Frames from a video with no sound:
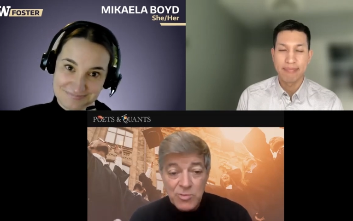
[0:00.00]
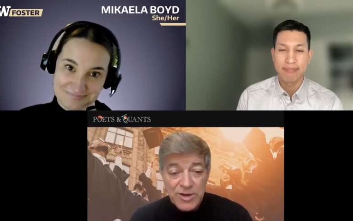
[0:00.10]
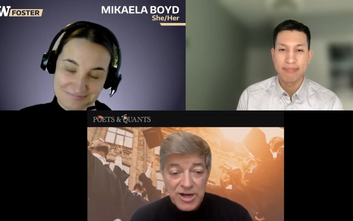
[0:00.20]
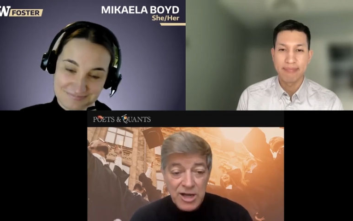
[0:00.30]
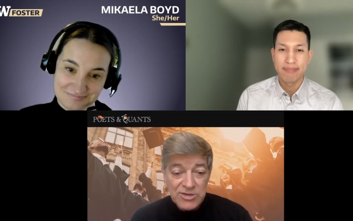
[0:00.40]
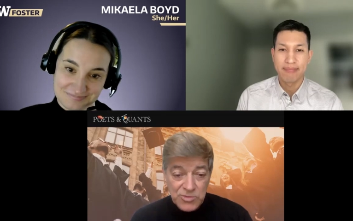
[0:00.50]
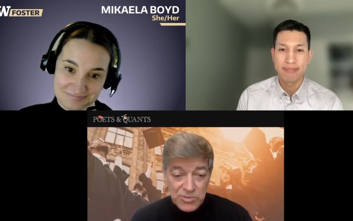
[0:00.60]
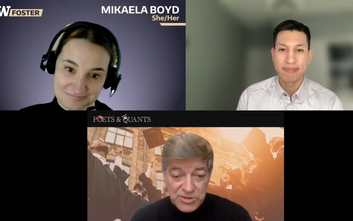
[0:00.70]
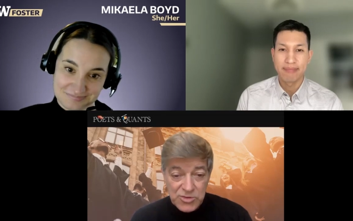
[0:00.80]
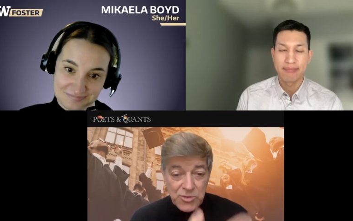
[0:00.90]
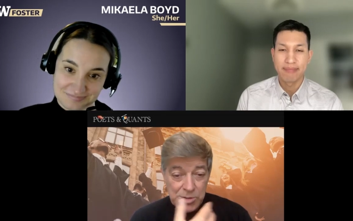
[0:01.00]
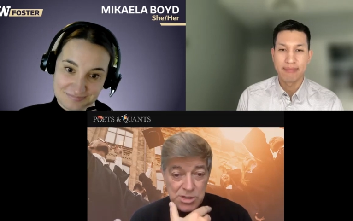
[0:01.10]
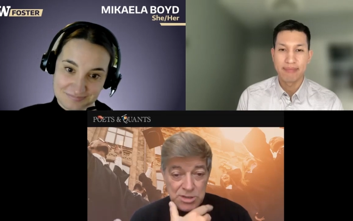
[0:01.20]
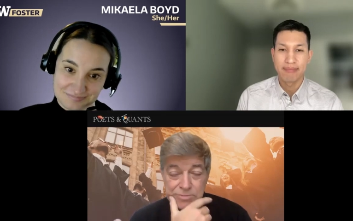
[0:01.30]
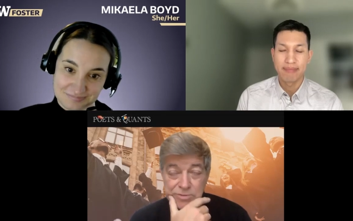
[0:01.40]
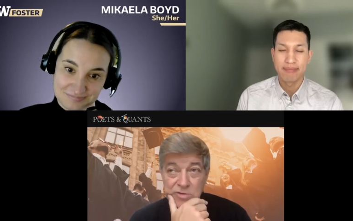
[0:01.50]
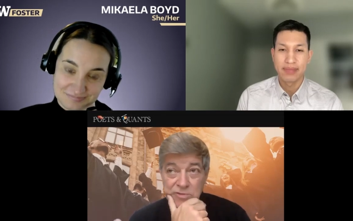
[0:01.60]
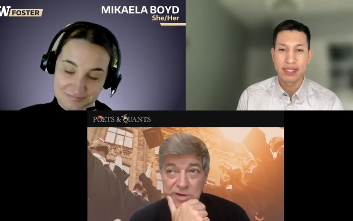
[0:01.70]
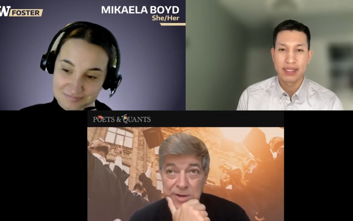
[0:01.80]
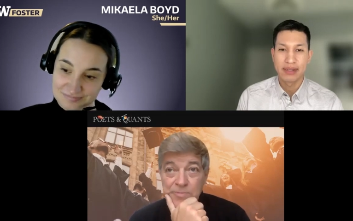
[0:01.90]
Speaker 1: you went on during the course of the
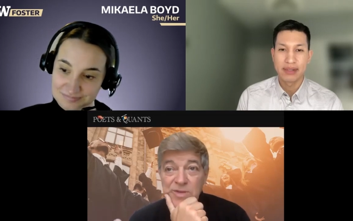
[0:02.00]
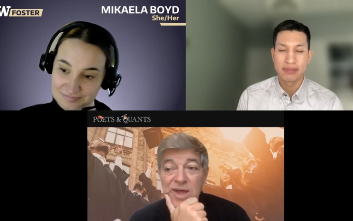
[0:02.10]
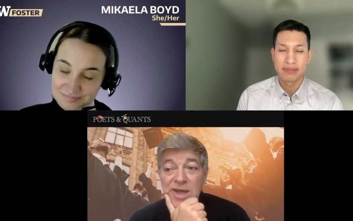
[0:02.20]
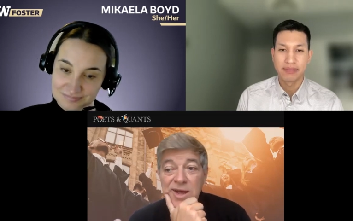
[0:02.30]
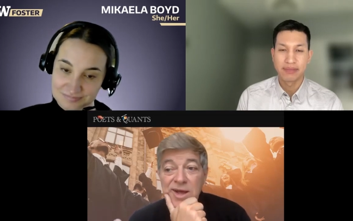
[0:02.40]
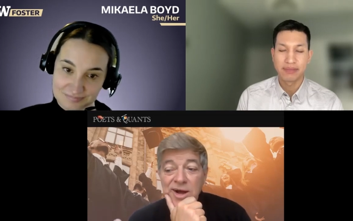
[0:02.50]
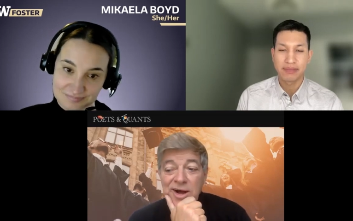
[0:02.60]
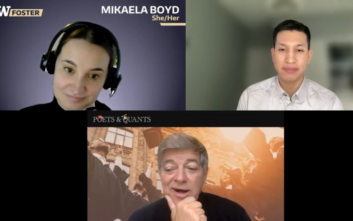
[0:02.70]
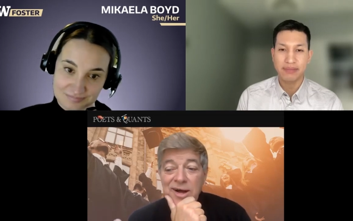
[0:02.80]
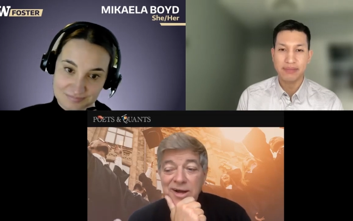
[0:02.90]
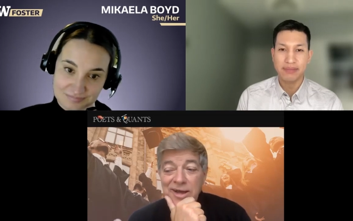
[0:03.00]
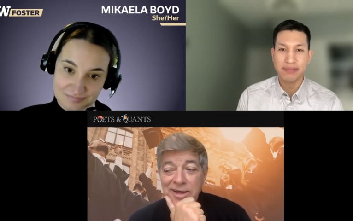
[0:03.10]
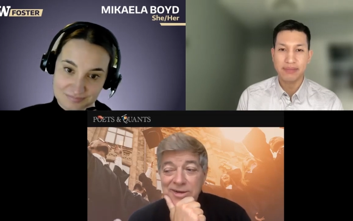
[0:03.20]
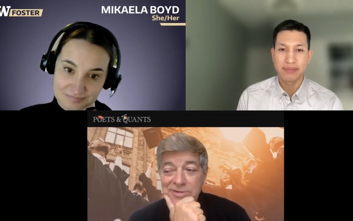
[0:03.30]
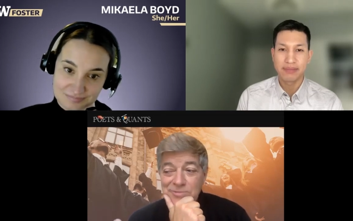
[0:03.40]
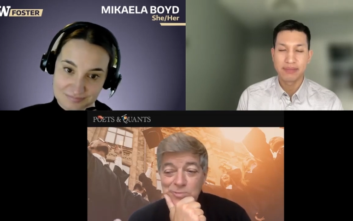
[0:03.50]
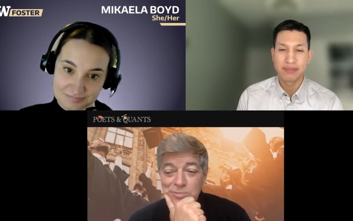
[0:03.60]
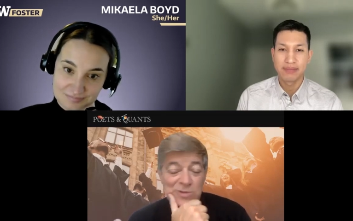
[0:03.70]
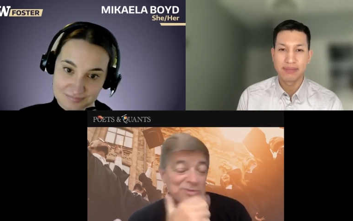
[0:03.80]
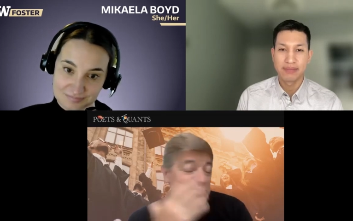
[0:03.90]
program, and
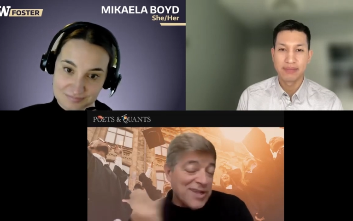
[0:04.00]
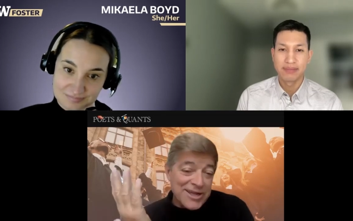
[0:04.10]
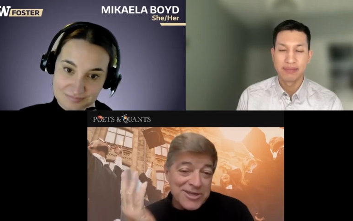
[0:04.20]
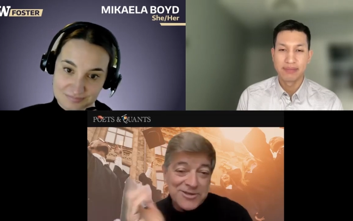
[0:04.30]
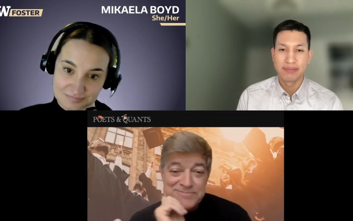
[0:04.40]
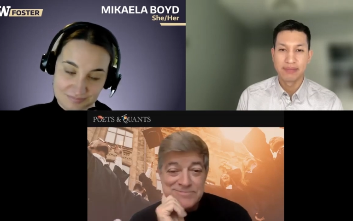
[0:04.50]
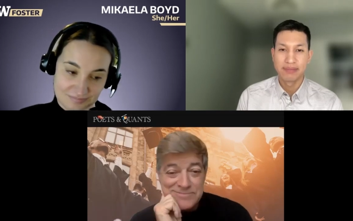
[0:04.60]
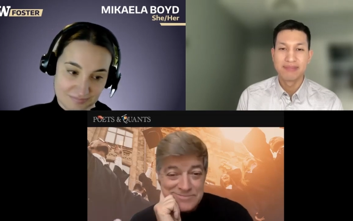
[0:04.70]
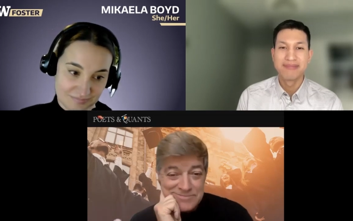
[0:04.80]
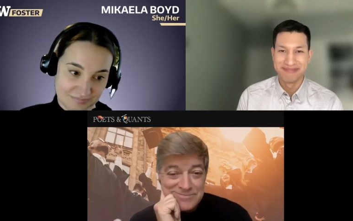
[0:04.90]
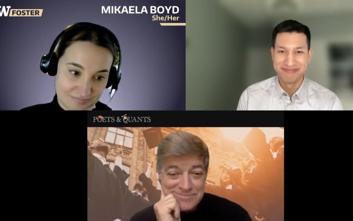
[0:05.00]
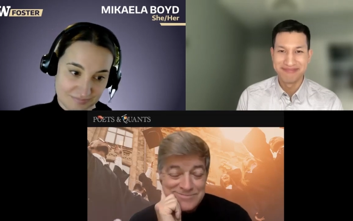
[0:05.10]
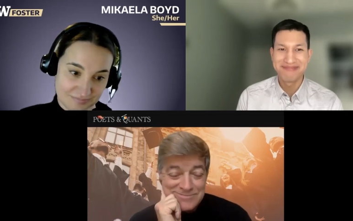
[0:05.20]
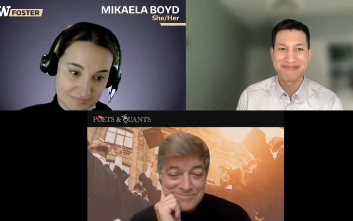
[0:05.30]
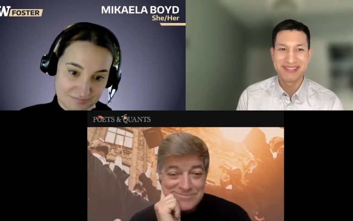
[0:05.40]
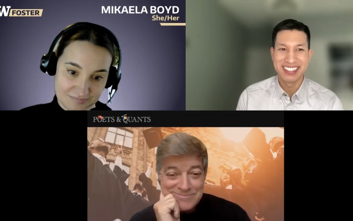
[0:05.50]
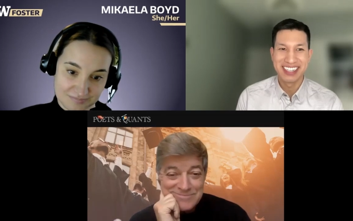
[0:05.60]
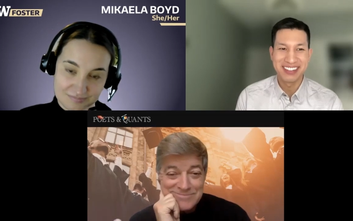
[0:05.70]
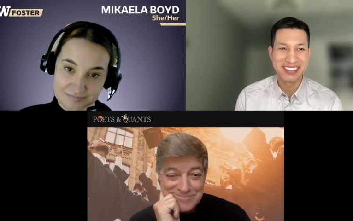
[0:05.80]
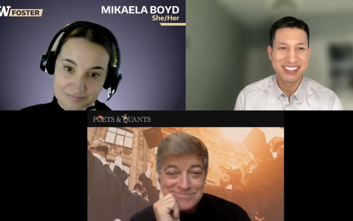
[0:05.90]
what it was like. Mm-hmm.
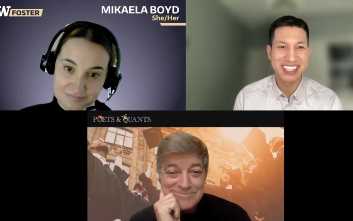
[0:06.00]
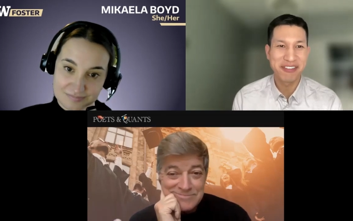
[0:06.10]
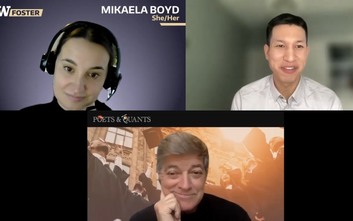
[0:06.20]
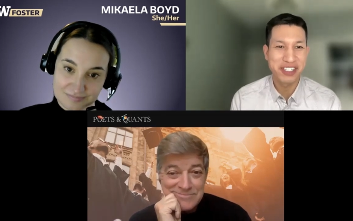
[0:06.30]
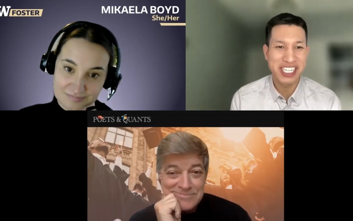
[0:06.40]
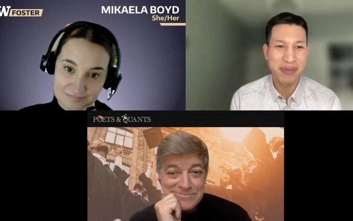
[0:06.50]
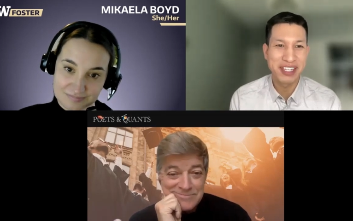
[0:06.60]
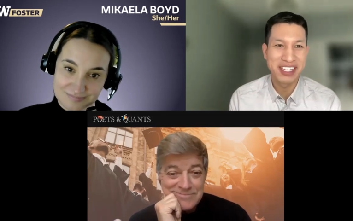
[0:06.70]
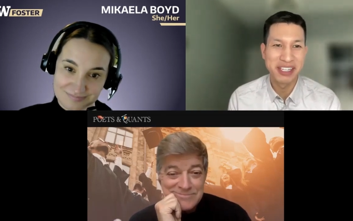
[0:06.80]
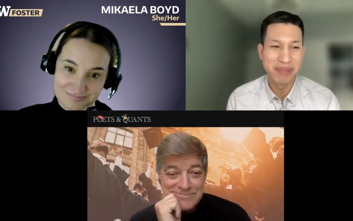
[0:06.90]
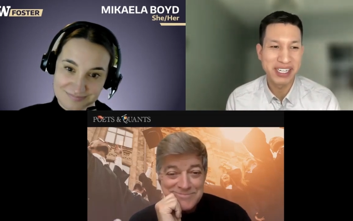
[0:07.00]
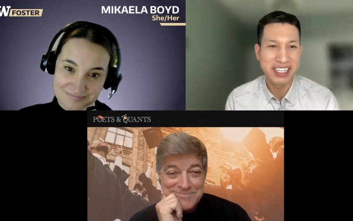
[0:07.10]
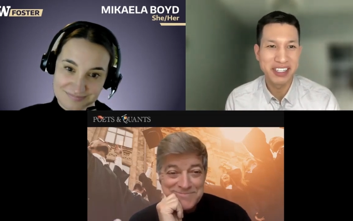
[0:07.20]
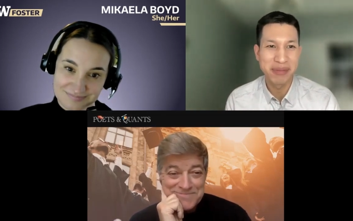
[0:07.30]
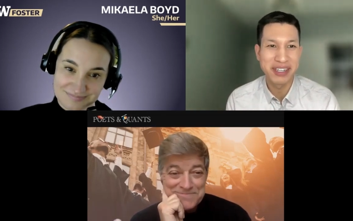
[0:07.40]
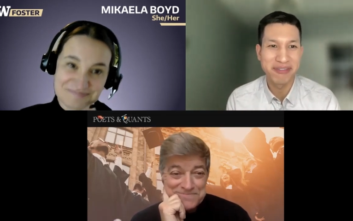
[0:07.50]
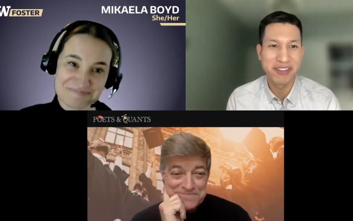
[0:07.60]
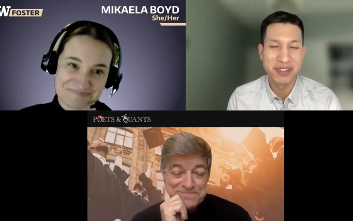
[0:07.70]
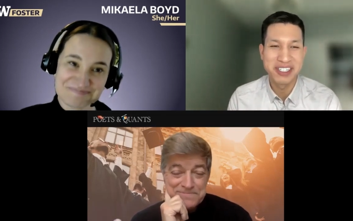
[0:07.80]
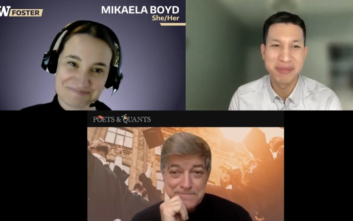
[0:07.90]
Speaker 2: I'll take a first stab at that, then Michaela, you might
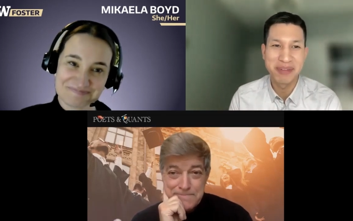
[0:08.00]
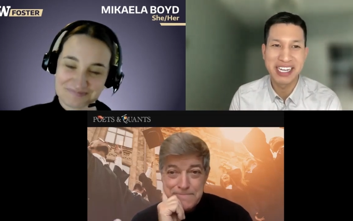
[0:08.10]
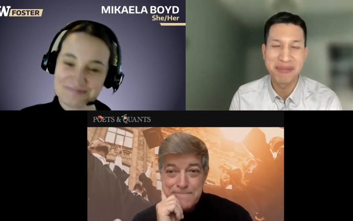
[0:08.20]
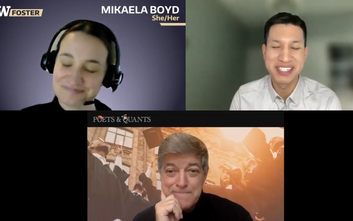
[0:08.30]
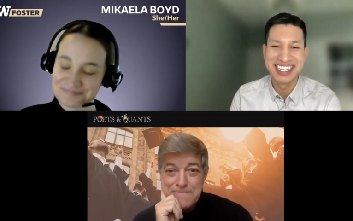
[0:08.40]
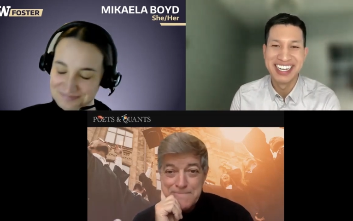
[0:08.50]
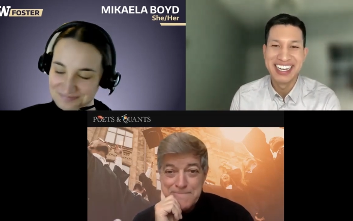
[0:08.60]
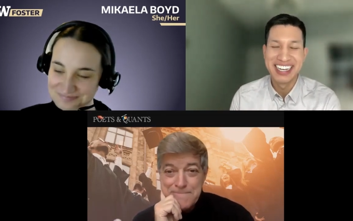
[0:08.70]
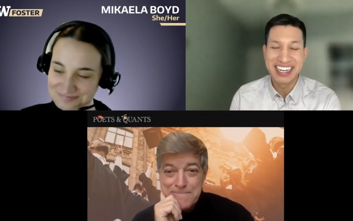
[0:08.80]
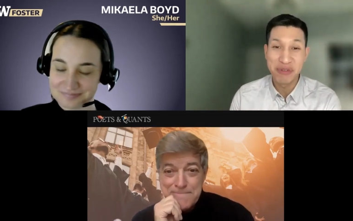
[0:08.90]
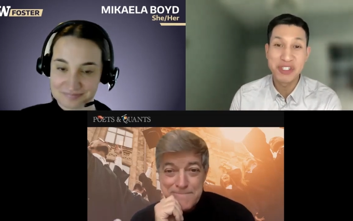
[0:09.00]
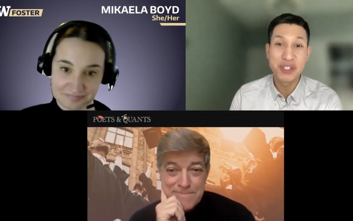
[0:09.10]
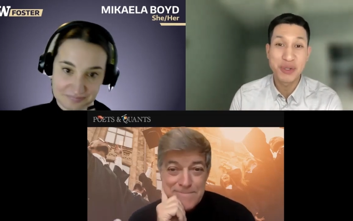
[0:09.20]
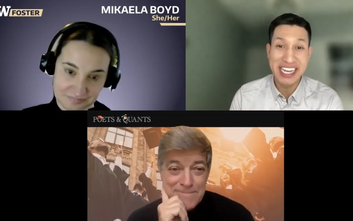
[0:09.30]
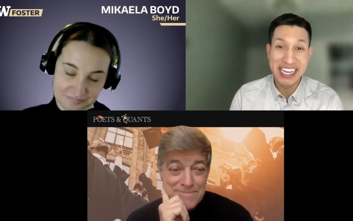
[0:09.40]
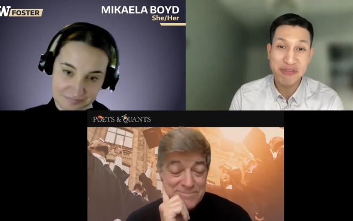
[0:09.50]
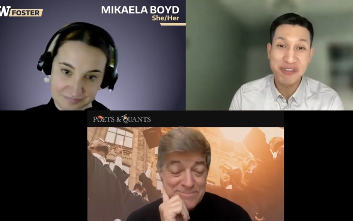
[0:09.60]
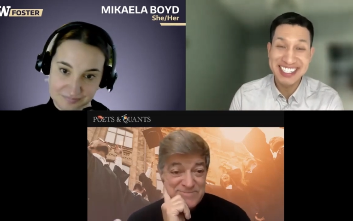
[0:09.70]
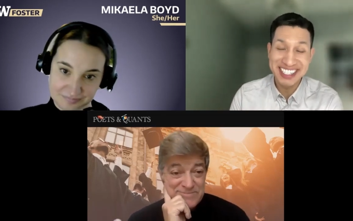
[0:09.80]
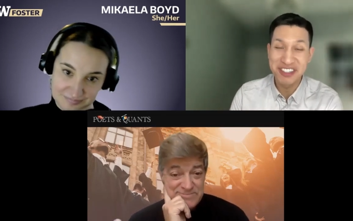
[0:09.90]
fill in some gaps. Mm-hmm. I went to
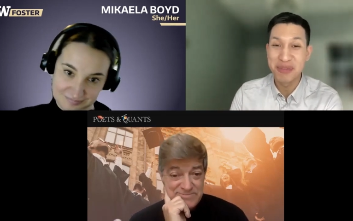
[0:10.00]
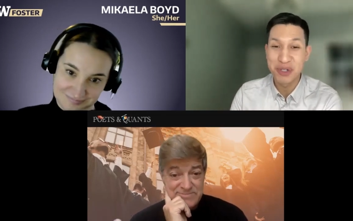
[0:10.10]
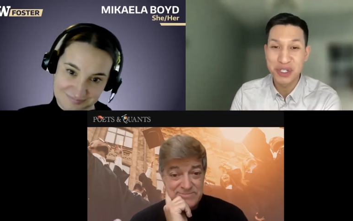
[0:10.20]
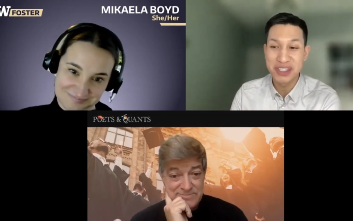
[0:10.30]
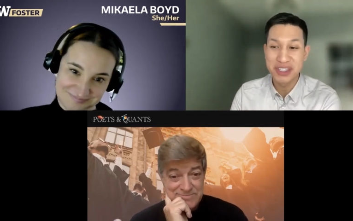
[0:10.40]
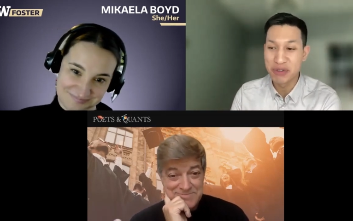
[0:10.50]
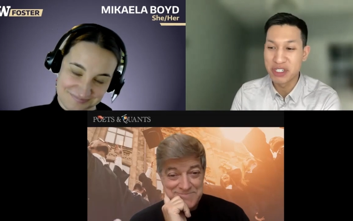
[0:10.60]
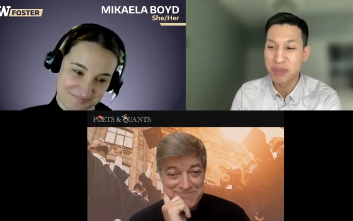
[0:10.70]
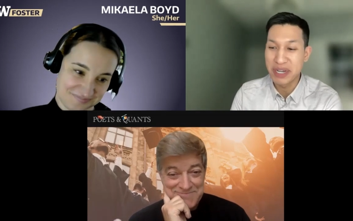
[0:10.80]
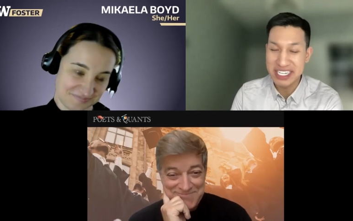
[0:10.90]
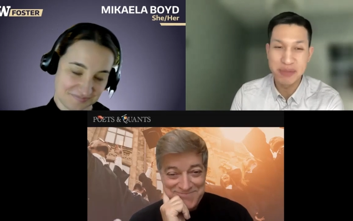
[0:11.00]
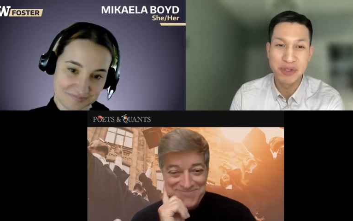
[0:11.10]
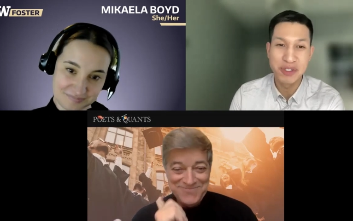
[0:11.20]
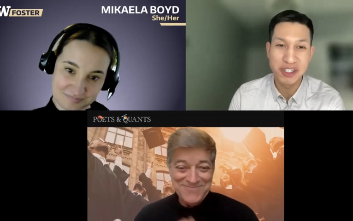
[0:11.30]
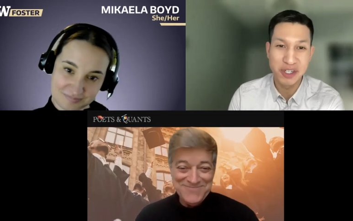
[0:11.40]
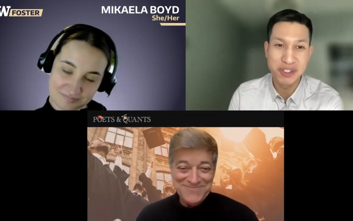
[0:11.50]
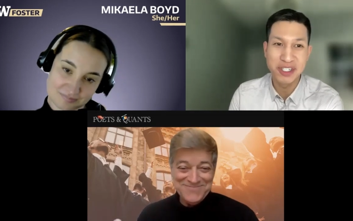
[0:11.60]
every single immersion that was possible to go